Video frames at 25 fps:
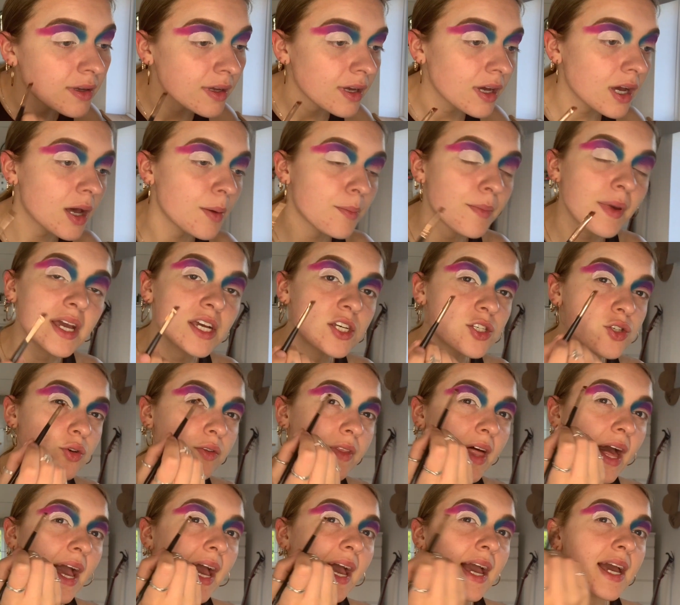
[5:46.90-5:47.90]
and make sure
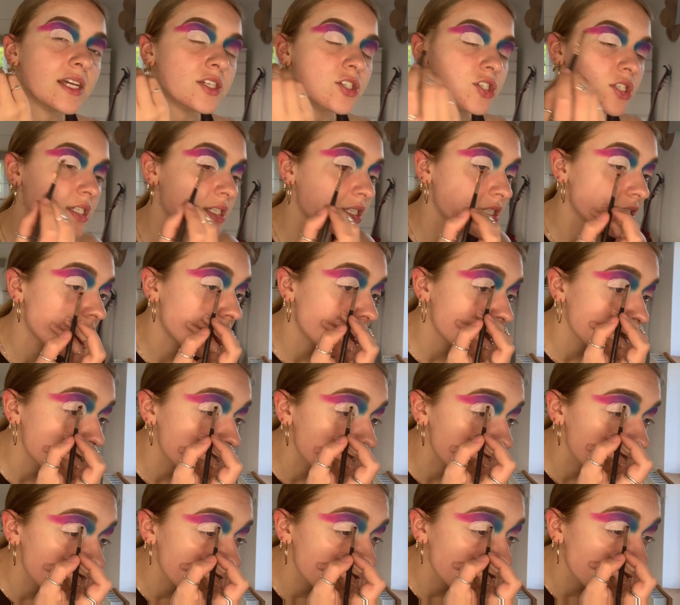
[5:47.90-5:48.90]
that edge is nice
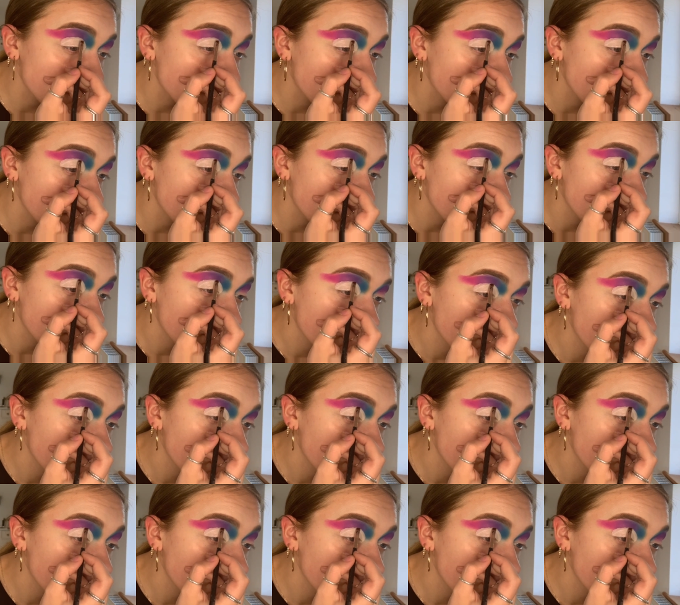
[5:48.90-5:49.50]
and smooth.